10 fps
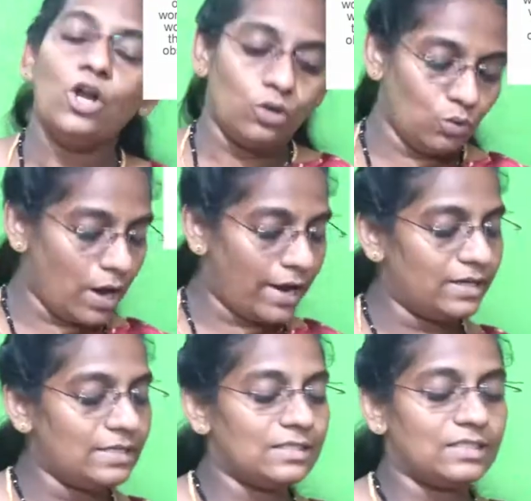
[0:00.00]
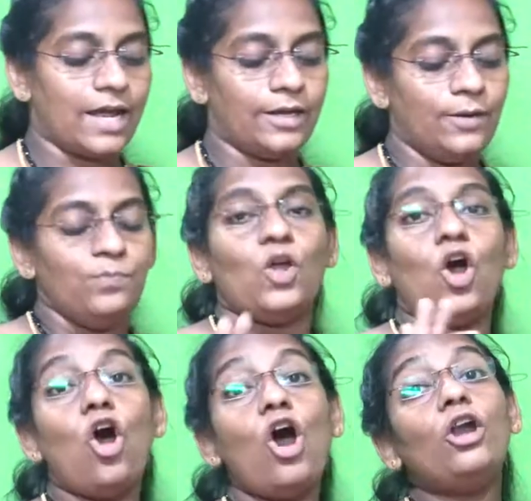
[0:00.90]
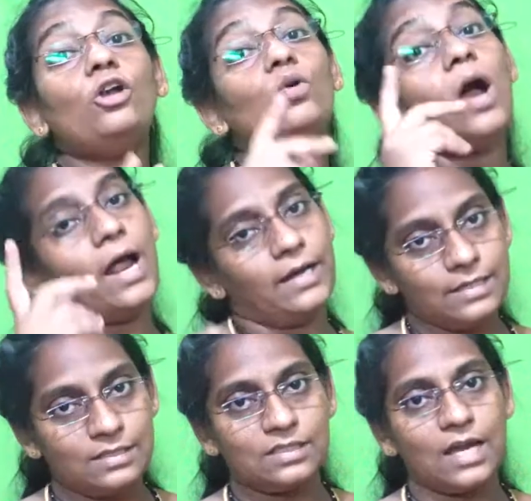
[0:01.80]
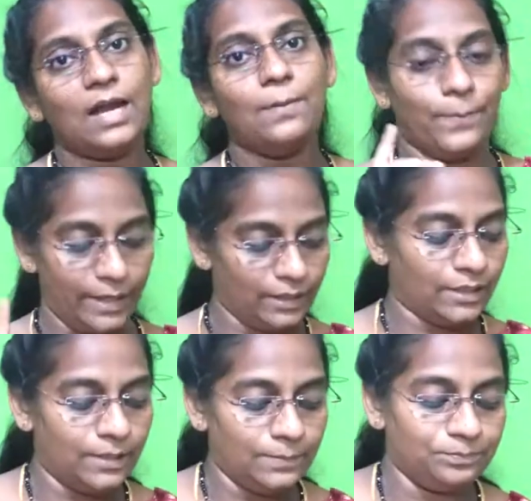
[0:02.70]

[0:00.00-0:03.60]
to understand or to understand better